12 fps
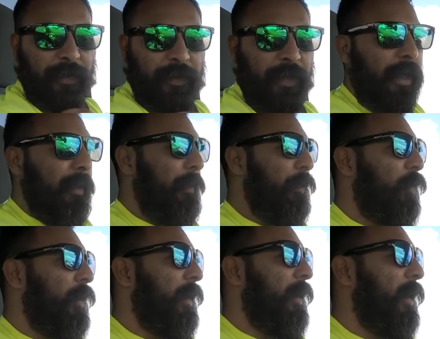jam and
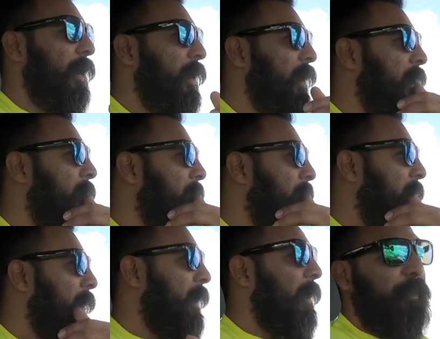whatnot here
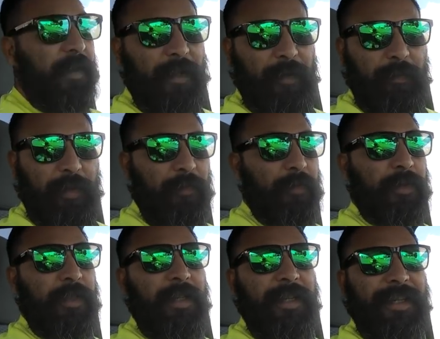in the beautiful
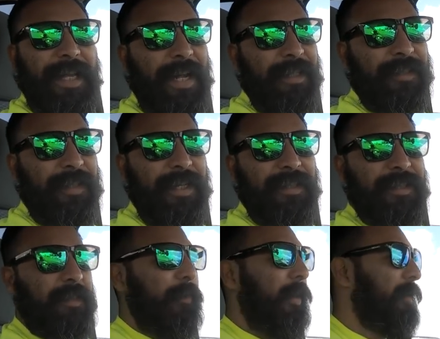city of Dallas,
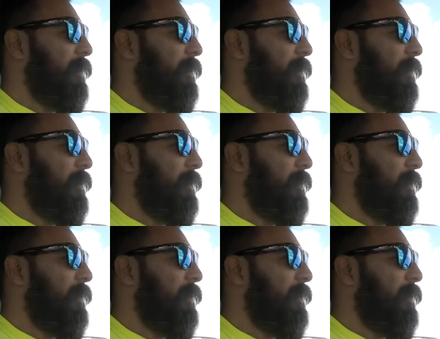Texas. But it's